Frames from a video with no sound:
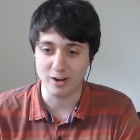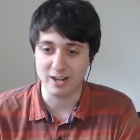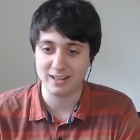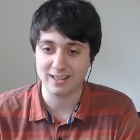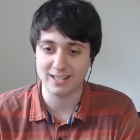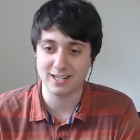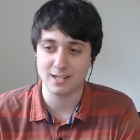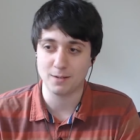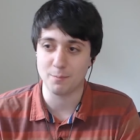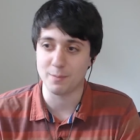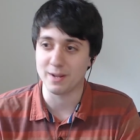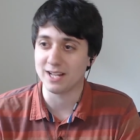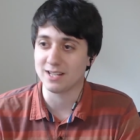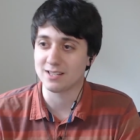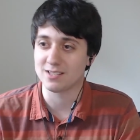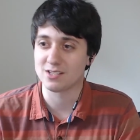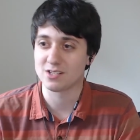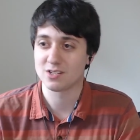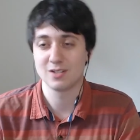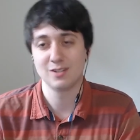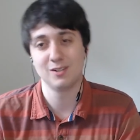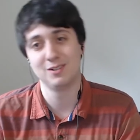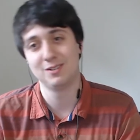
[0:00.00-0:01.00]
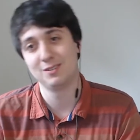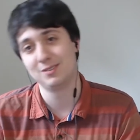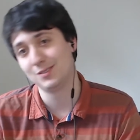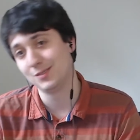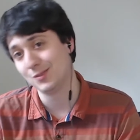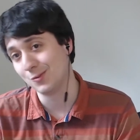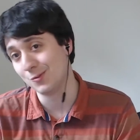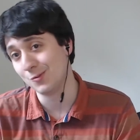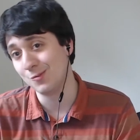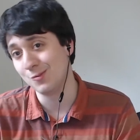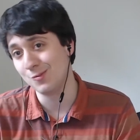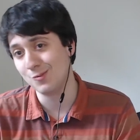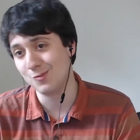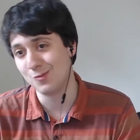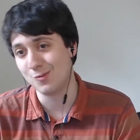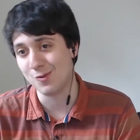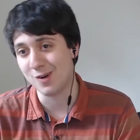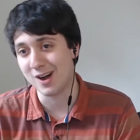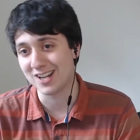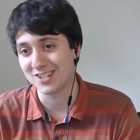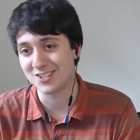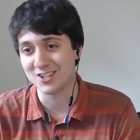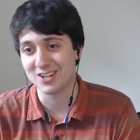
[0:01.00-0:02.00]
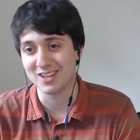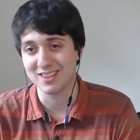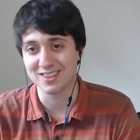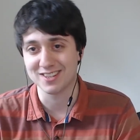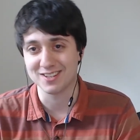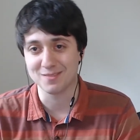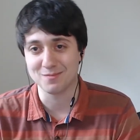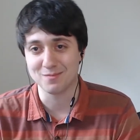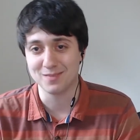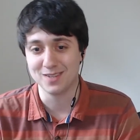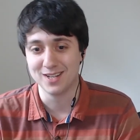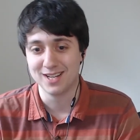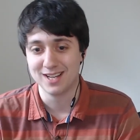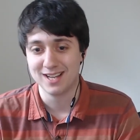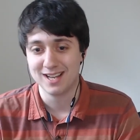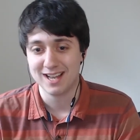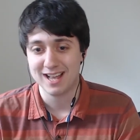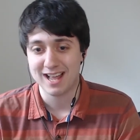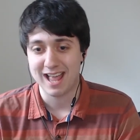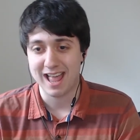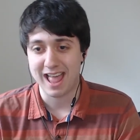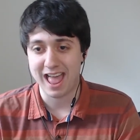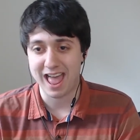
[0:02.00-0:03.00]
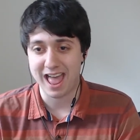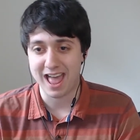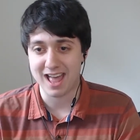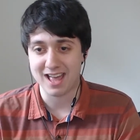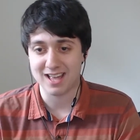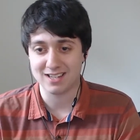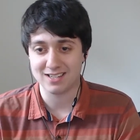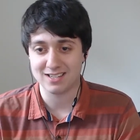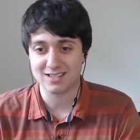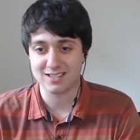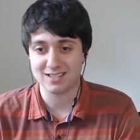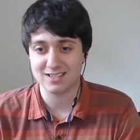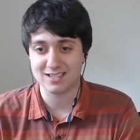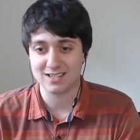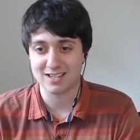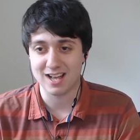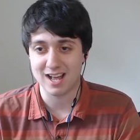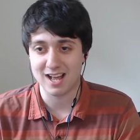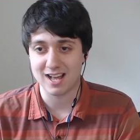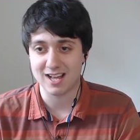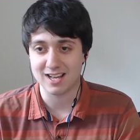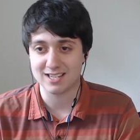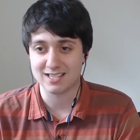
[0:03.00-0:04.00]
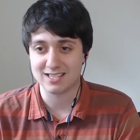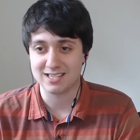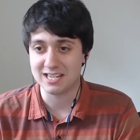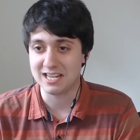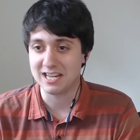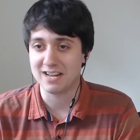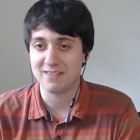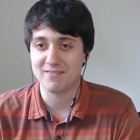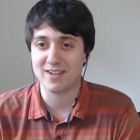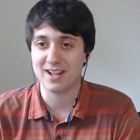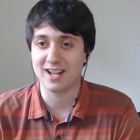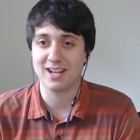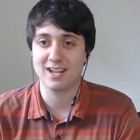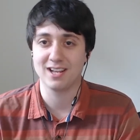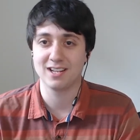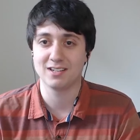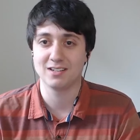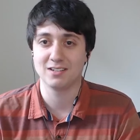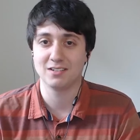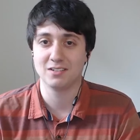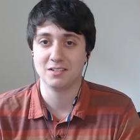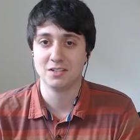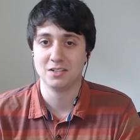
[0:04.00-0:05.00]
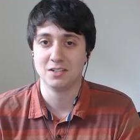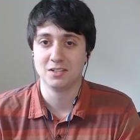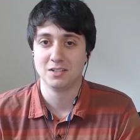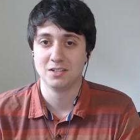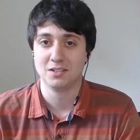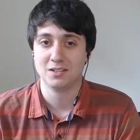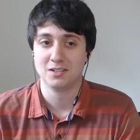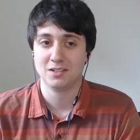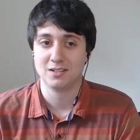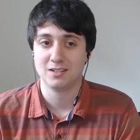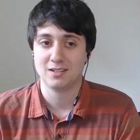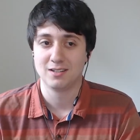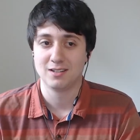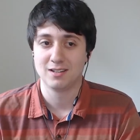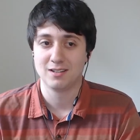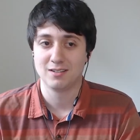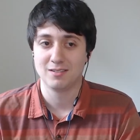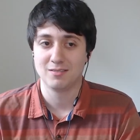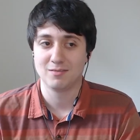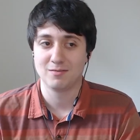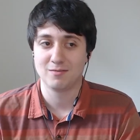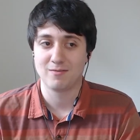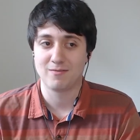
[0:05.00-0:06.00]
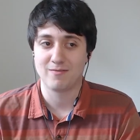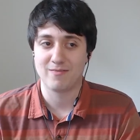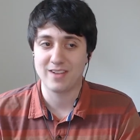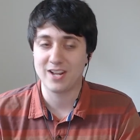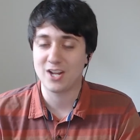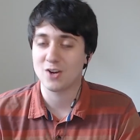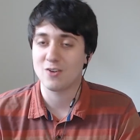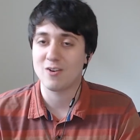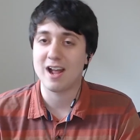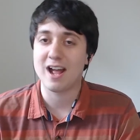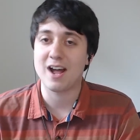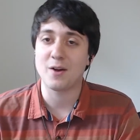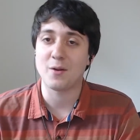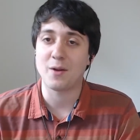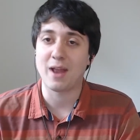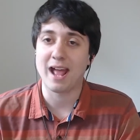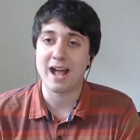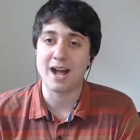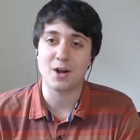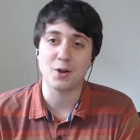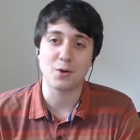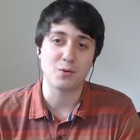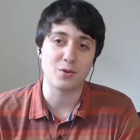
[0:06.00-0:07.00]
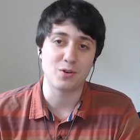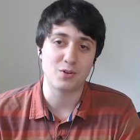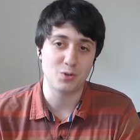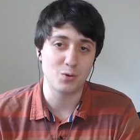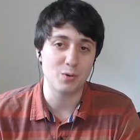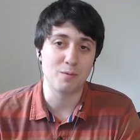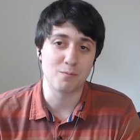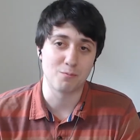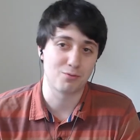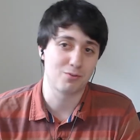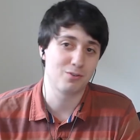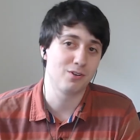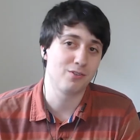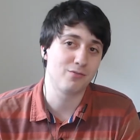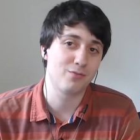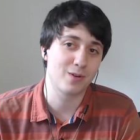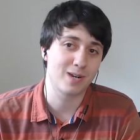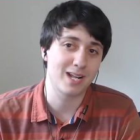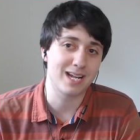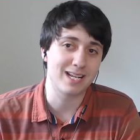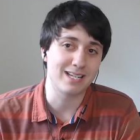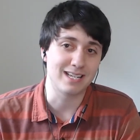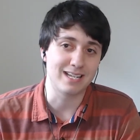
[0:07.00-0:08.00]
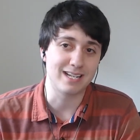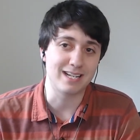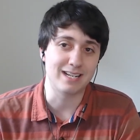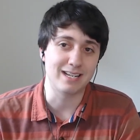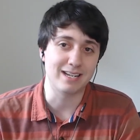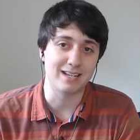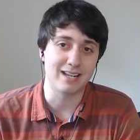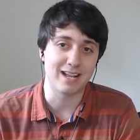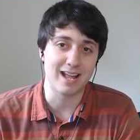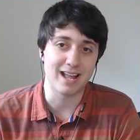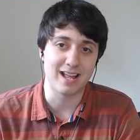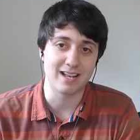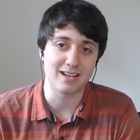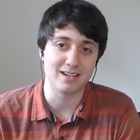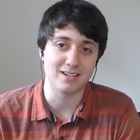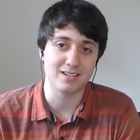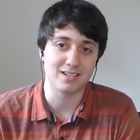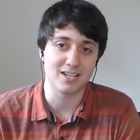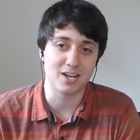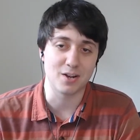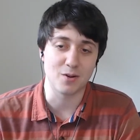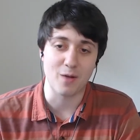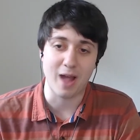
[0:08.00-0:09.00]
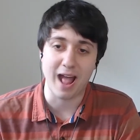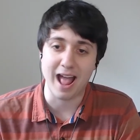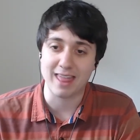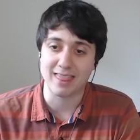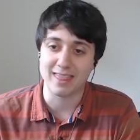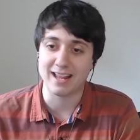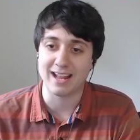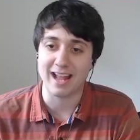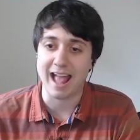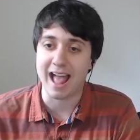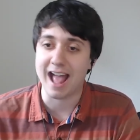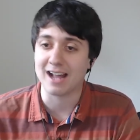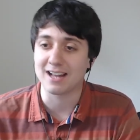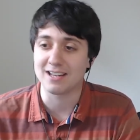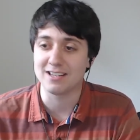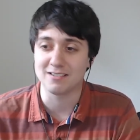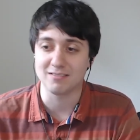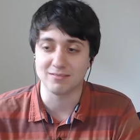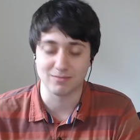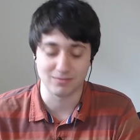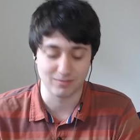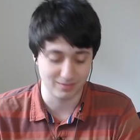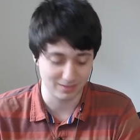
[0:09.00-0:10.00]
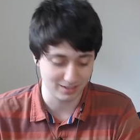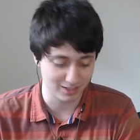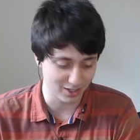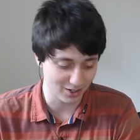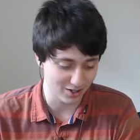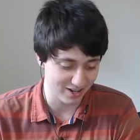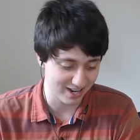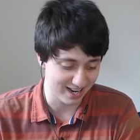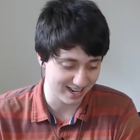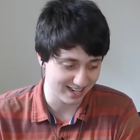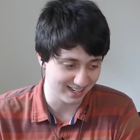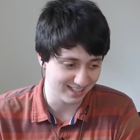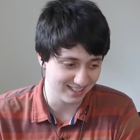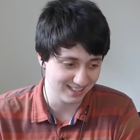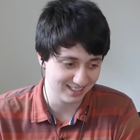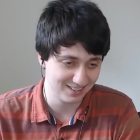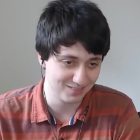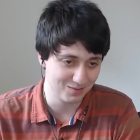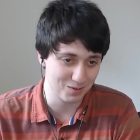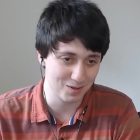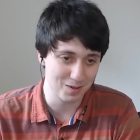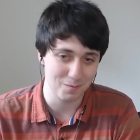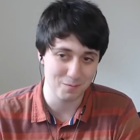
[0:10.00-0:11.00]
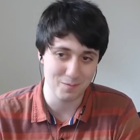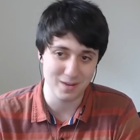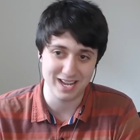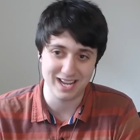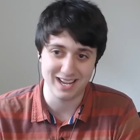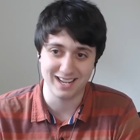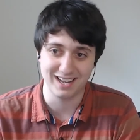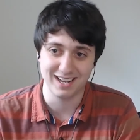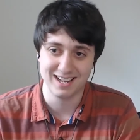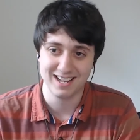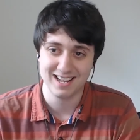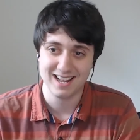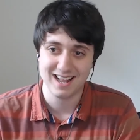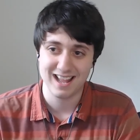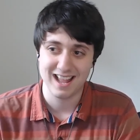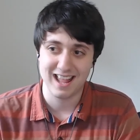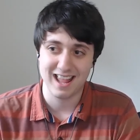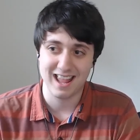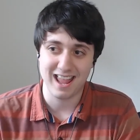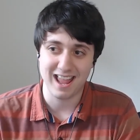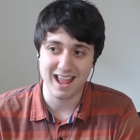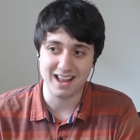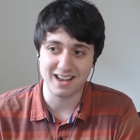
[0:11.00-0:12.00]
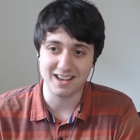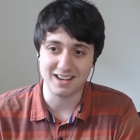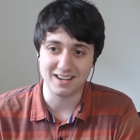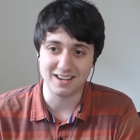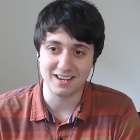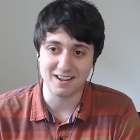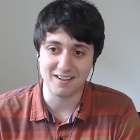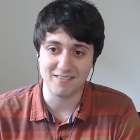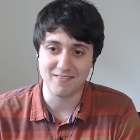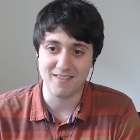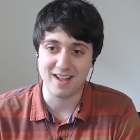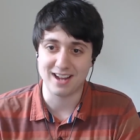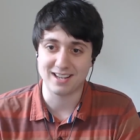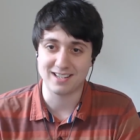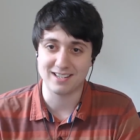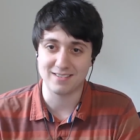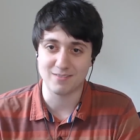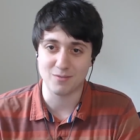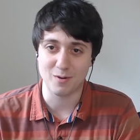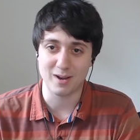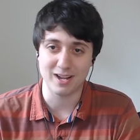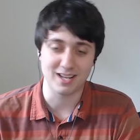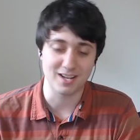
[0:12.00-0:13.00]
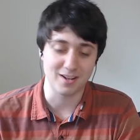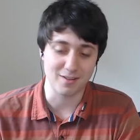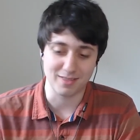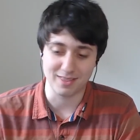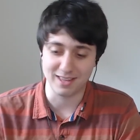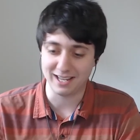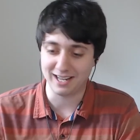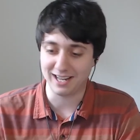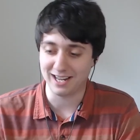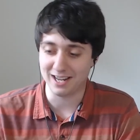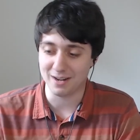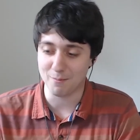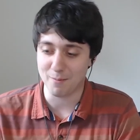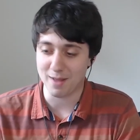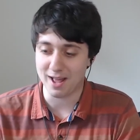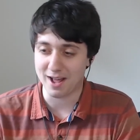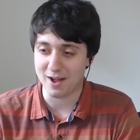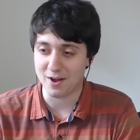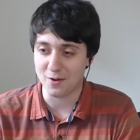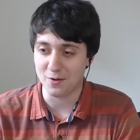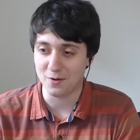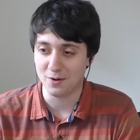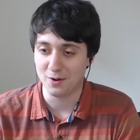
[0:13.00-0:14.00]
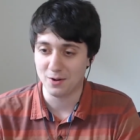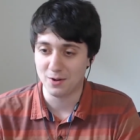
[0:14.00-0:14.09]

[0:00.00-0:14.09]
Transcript: little bits, watching them, and seeing if I can figure out how to improve what I did. And I think active learning will be an effective way of thinking about